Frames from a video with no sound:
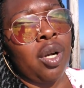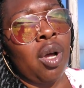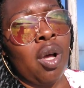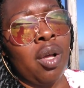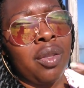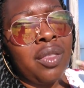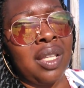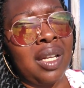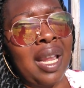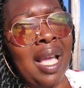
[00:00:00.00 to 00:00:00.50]

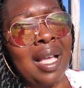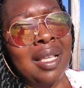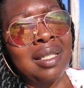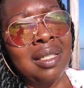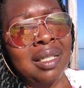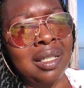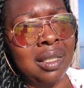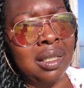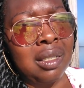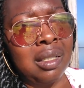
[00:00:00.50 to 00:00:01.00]
all the
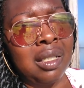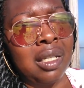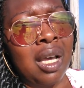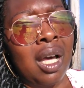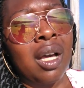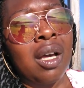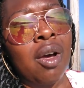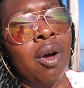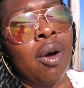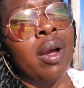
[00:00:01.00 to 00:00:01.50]
nasty
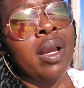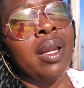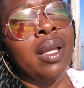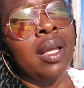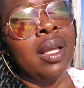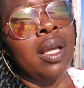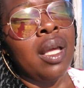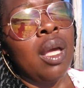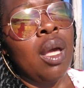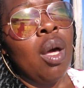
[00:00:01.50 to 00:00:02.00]
yuck on
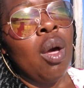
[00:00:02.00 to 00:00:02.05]
it?